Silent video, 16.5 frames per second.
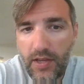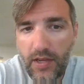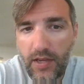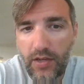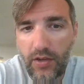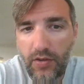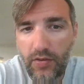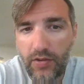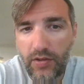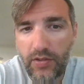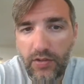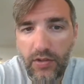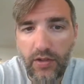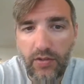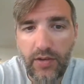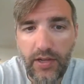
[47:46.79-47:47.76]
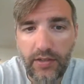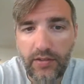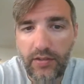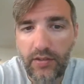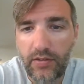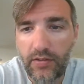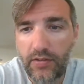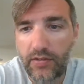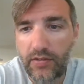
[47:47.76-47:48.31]
And you are to go out
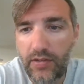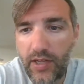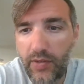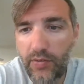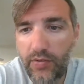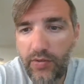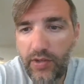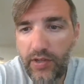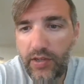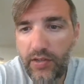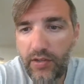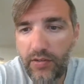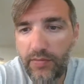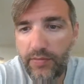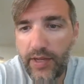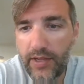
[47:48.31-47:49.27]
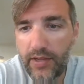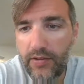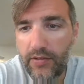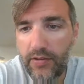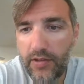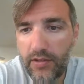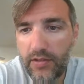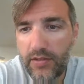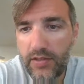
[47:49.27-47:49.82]
to your neighborhood and your
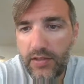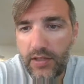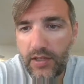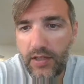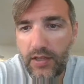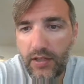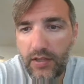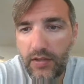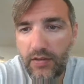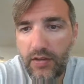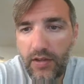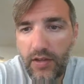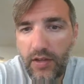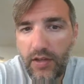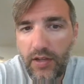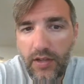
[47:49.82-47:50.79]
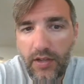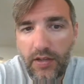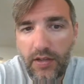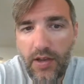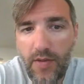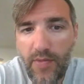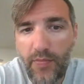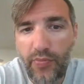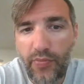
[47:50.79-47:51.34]
backyards and
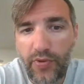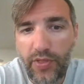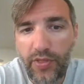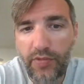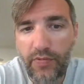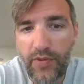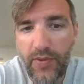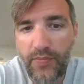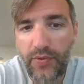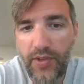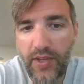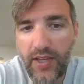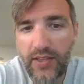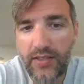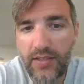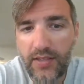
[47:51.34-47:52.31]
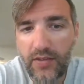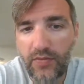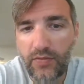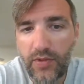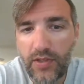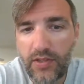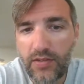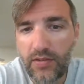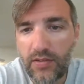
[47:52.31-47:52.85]
come up with 3 plants and
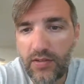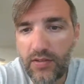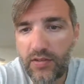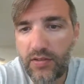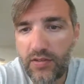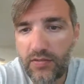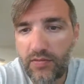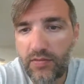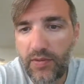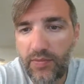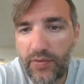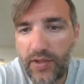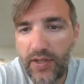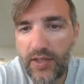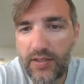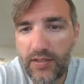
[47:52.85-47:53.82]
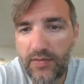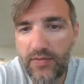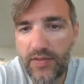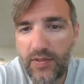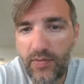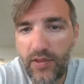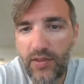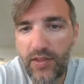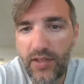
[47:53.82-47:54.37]
research those 3 plants of
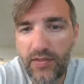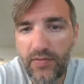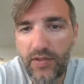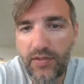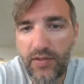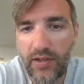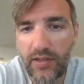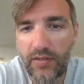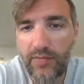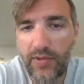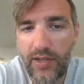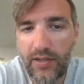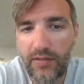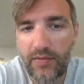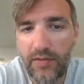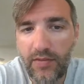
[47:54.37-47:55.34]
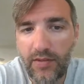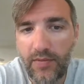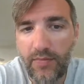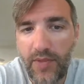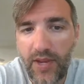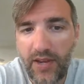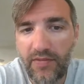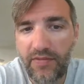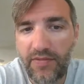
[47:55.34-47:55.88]
some of the things we talked about, and the
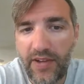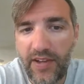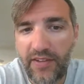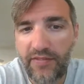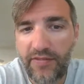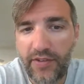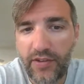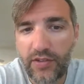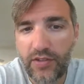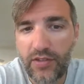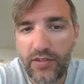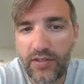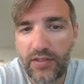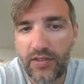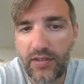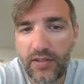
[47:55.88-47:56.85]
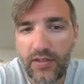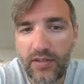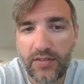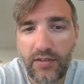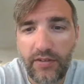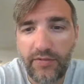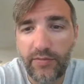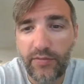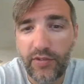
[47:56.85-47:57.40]
main 5 functions, and because
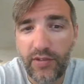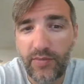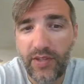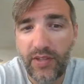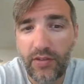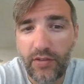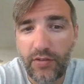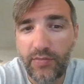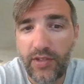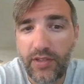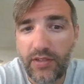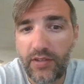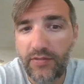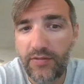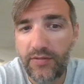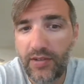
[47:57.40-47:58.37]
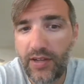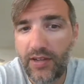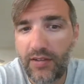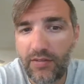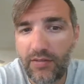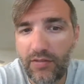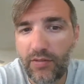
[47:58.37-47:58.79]
all of them are going to be a little bit different, how